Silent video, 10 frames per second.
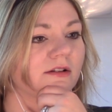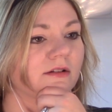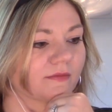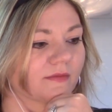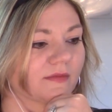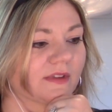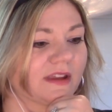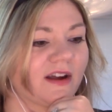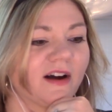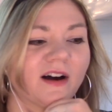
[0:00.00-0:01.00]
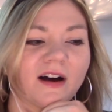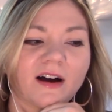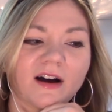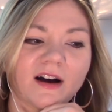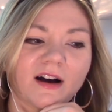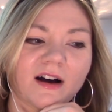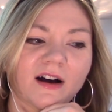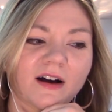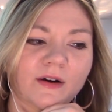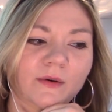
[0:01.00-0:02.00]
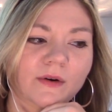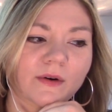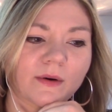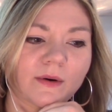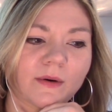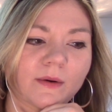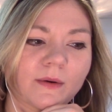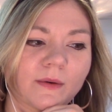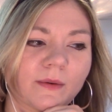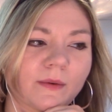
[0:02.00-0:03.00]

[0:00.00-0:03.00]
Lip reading: (silence)